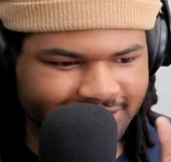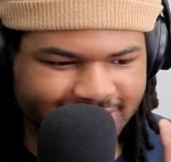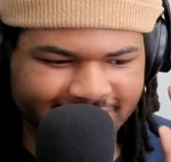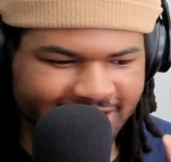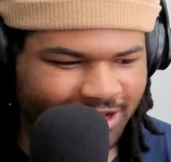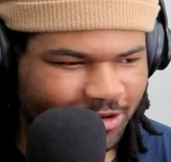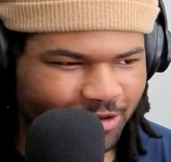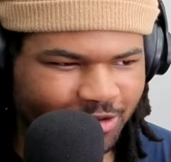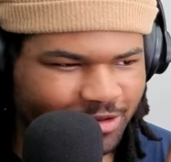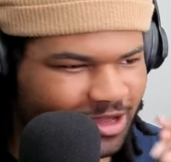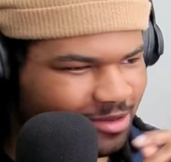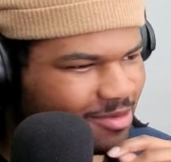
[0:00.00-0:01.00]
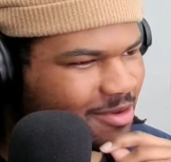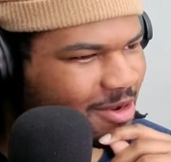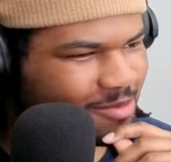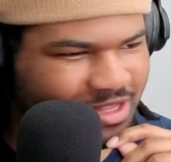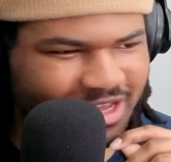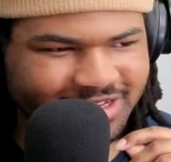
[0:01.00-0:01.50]
That whole like build
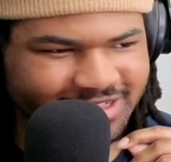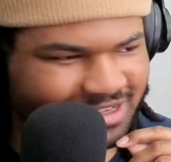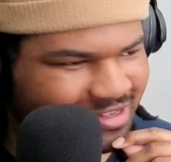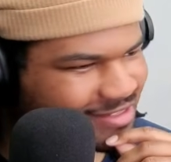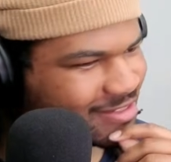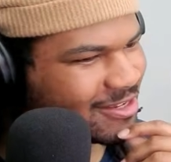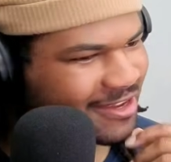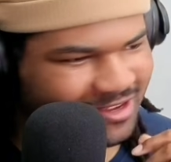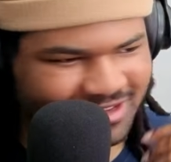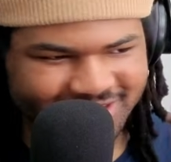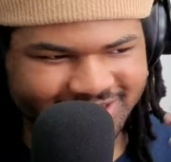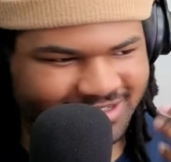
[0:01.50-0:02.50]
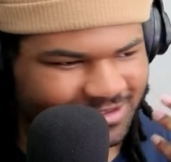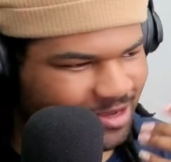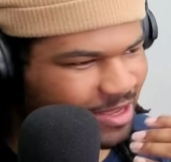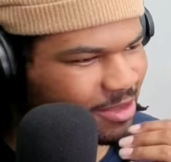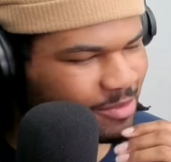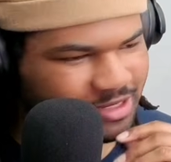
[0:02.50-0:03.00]
up with that is that's
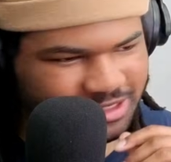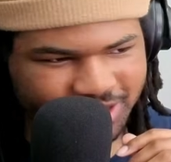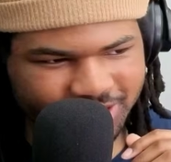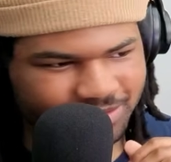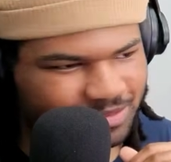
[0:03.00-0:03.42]
how they pitch it up.